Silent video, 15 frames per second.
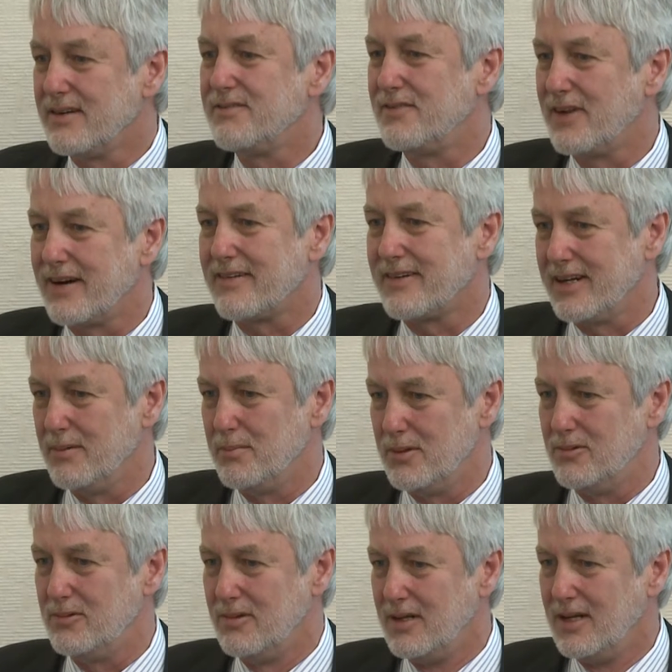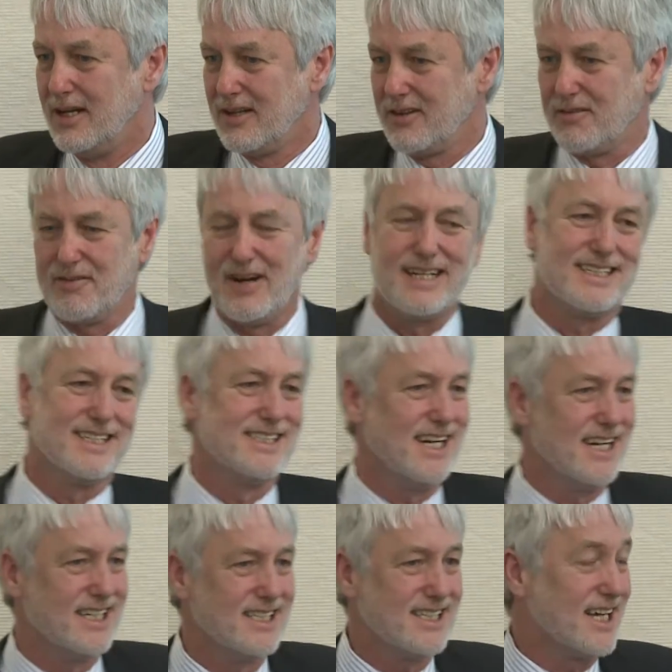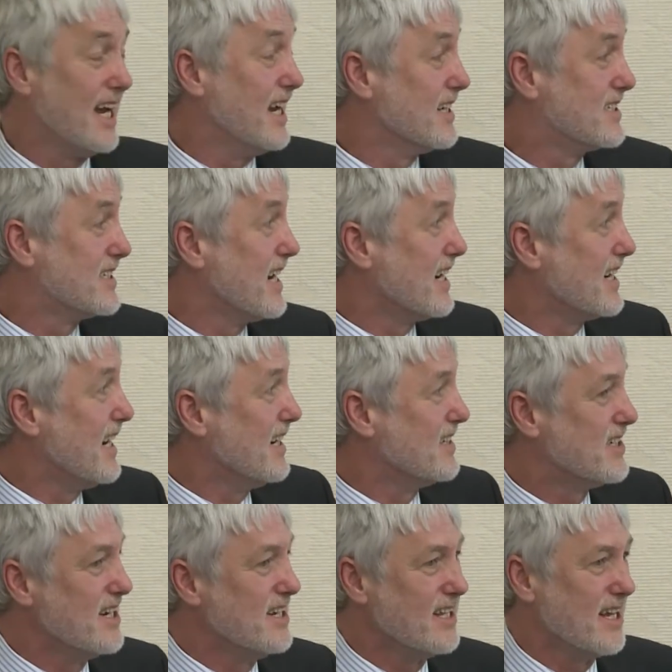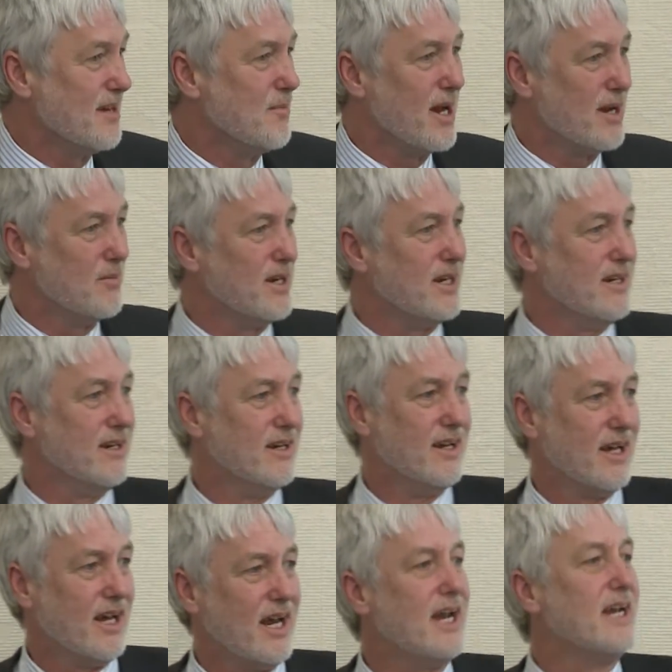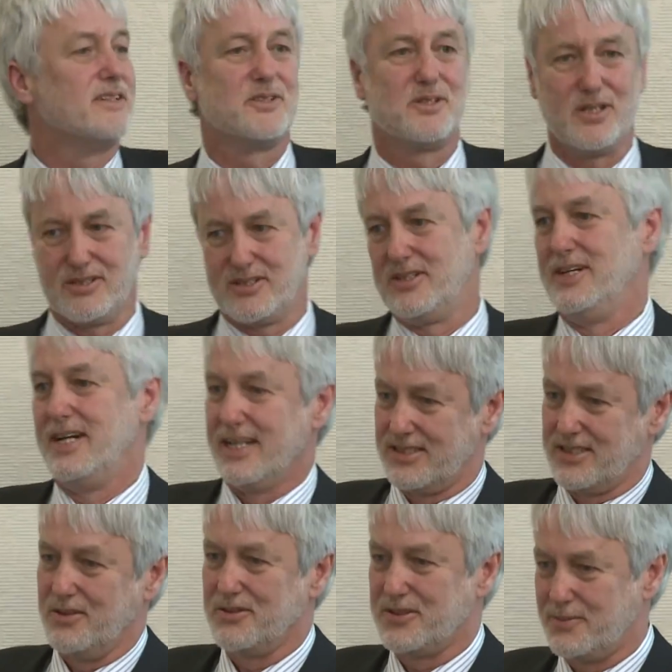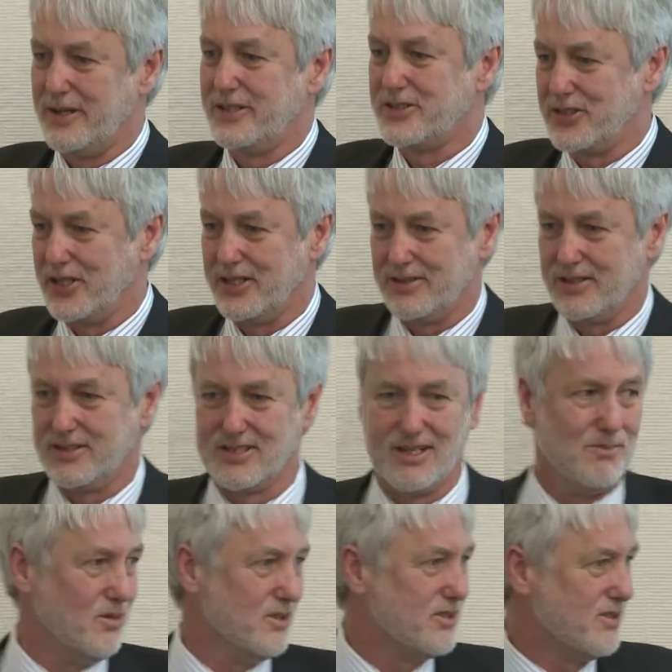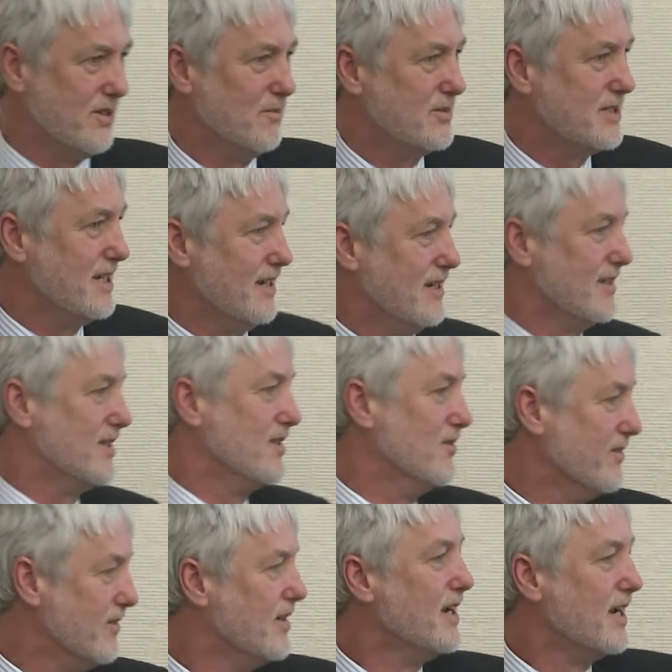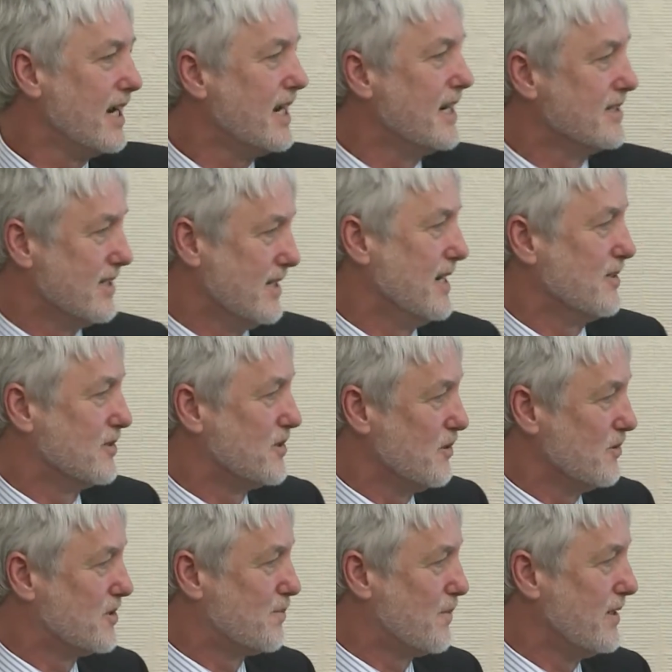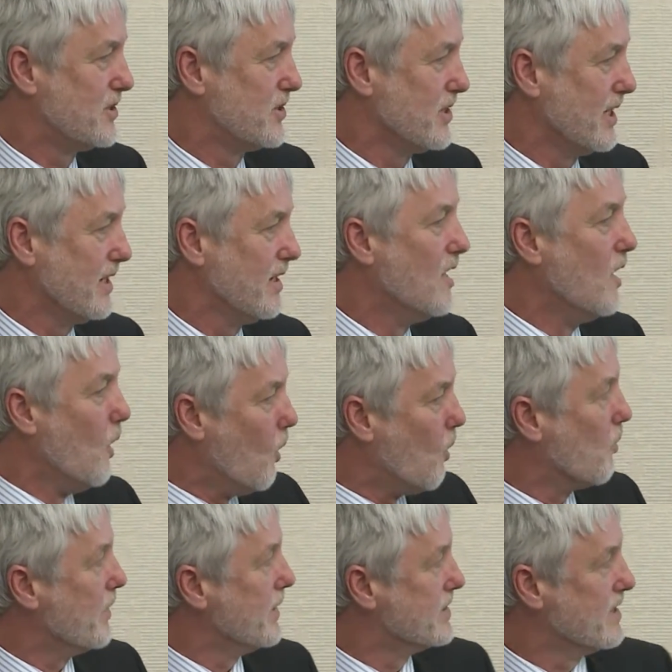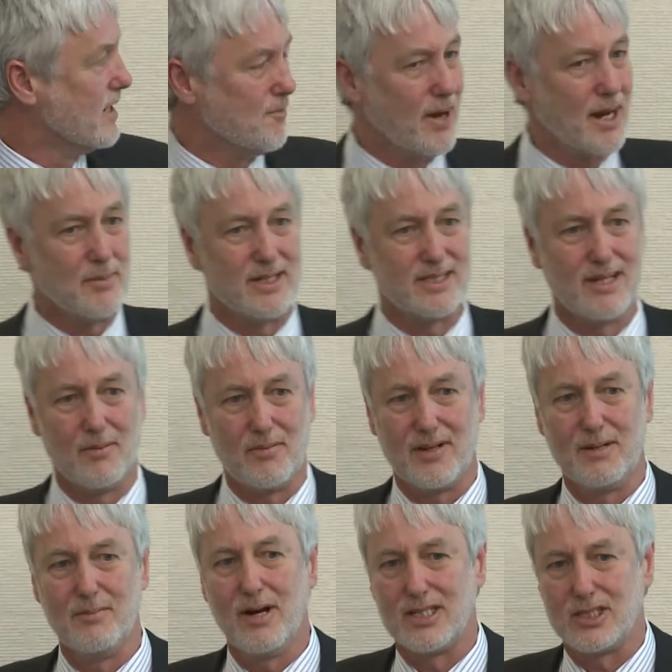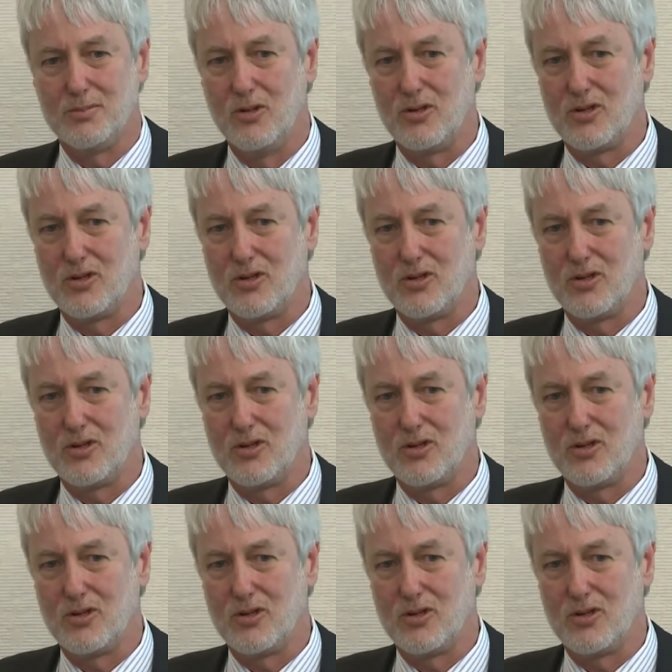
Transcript: variable. The fact a data set gets in there may mean it's just an Excel spreadsheet that someone's dumped out and gone, here's an Excel spreadsheet, or it may be something much more